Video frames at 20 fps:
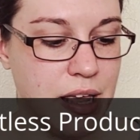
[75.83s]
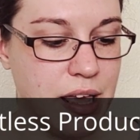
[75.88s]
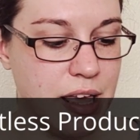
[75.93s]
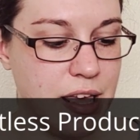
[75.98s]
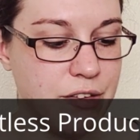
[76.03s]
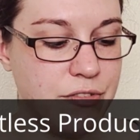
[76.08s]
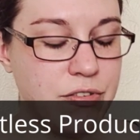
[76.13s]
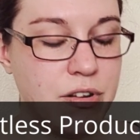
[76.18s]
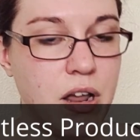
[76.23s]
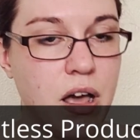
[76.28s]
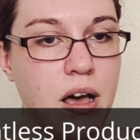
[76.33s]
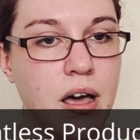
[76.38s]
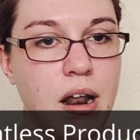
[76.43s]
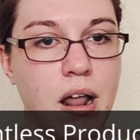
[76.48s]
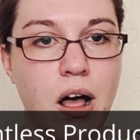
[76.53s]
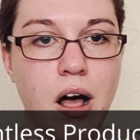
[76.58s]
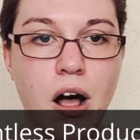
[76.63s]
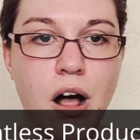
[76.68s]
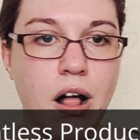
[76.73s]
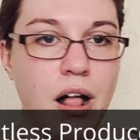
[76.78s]
If not,
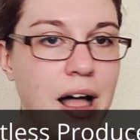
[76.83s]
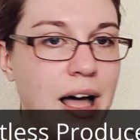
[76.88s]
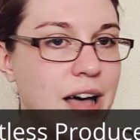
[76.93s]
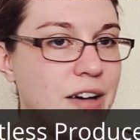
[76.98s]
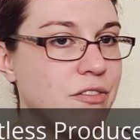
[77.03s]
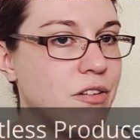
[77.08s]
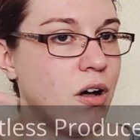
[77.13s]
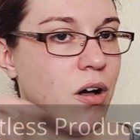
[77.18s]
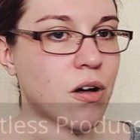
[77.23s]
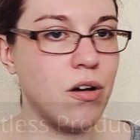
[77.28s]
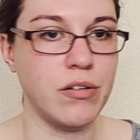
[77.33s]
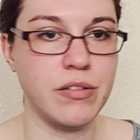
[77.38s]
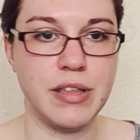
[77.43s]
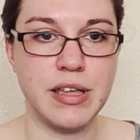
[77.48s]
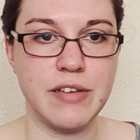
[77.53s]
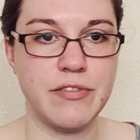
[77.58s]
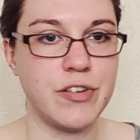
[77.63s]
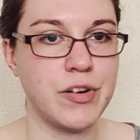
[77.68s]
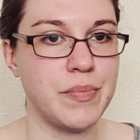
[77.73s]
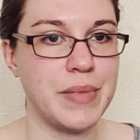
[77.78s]
I'll have all the
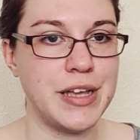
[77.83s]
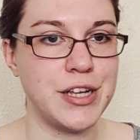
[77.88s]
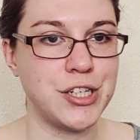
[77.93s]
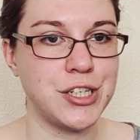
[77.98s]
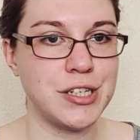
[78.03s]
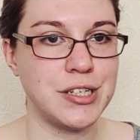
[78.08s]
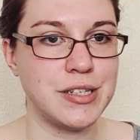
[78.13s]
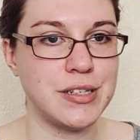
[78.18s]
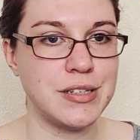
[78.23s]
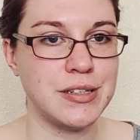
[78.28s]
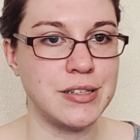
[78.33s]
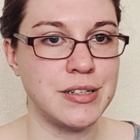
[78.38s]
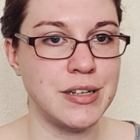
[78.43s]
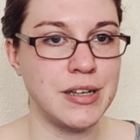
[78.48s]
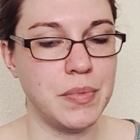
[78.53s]
information